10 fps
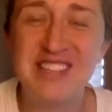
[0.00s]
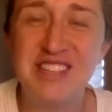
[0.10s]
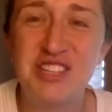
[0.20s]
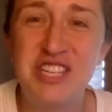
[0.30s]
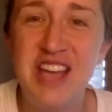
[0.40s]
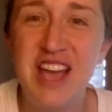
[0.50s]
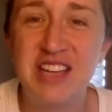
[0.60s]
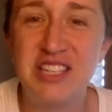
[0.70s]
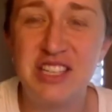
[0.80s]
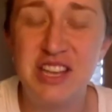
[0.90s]
so she
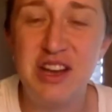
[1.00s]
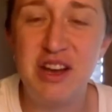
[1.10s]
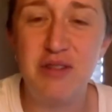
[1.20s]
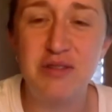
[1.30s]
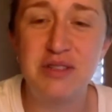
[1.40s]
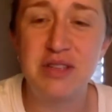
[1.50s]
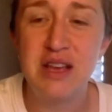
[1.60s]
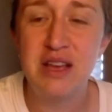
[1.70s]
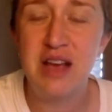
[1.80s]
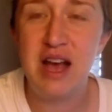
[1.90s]
actually knows
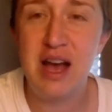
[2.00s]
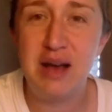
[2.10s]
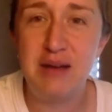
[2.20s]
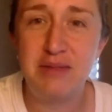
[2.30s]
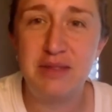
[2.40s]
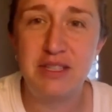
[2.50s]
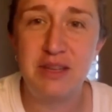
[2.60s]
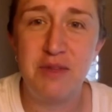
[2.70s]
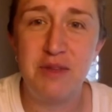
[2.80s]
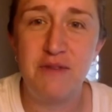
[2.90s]
um,
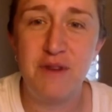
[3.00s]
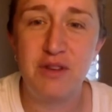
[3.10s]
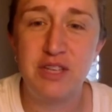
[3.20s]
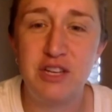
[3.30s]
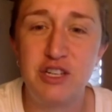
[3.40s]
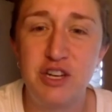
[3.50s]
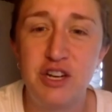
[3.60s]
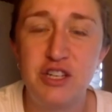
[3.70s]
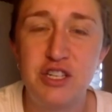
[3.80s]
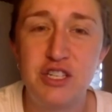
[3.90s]
some of the folks at
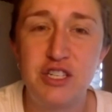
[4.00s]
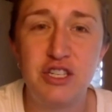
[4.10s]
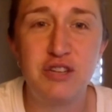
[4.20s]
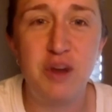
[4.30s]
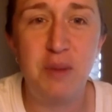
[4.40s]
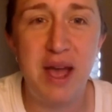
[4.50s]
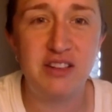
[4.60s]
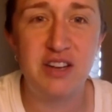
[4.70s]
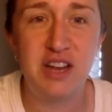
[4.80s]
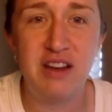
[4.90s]
church. Do you know
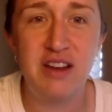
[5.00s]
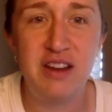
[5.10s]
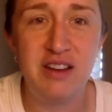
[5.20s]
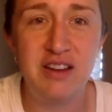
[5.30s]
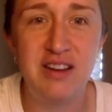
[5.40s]
Pastor Aaron?